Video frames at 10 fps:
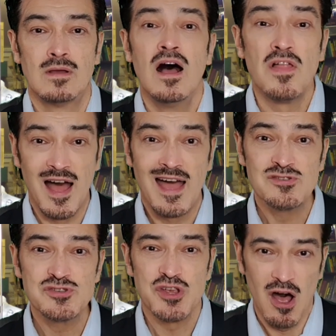The
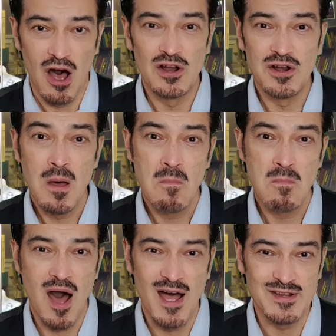House on
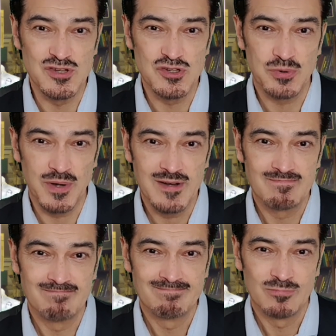Pine Street.
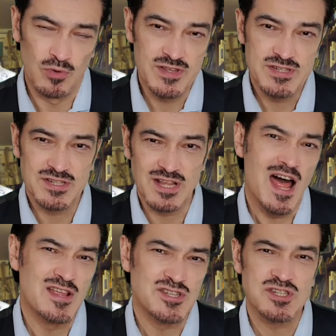Well, this is
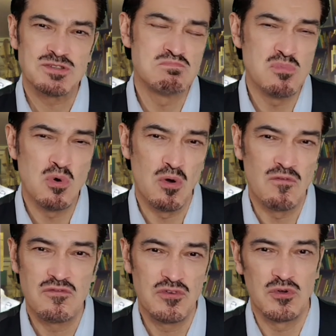a small
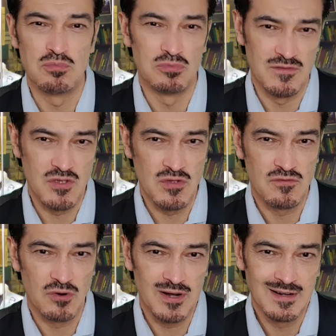film review
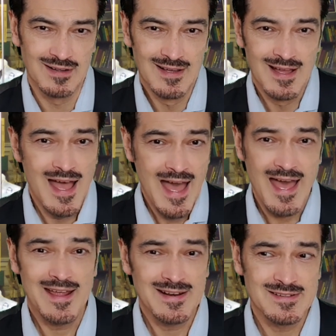for it,
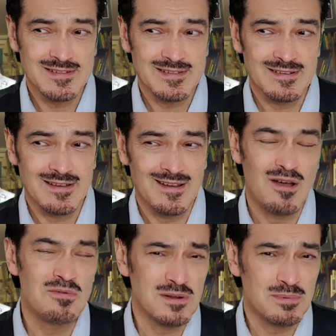and
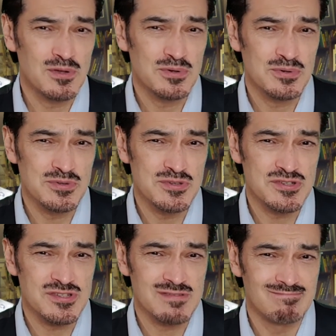only
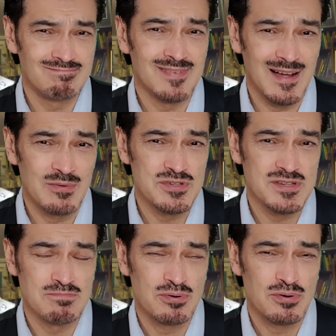because I was
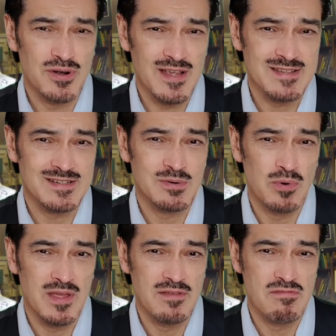impressed
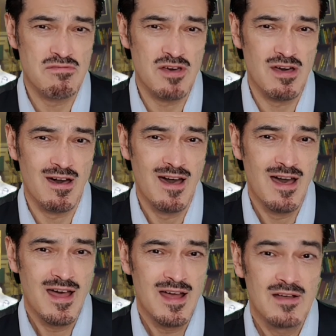with the
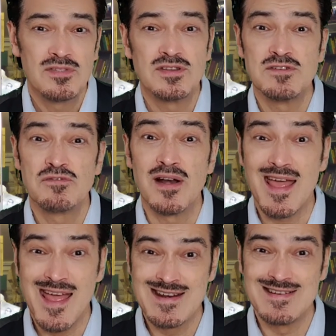different
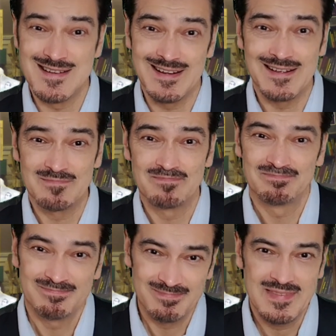ending
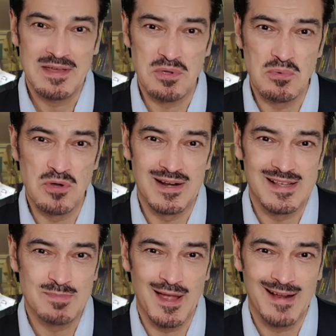that we weren't
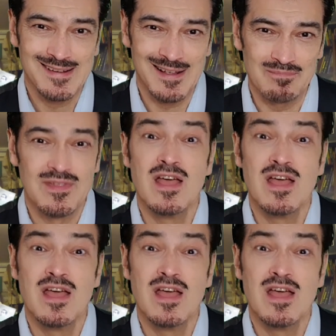expecting.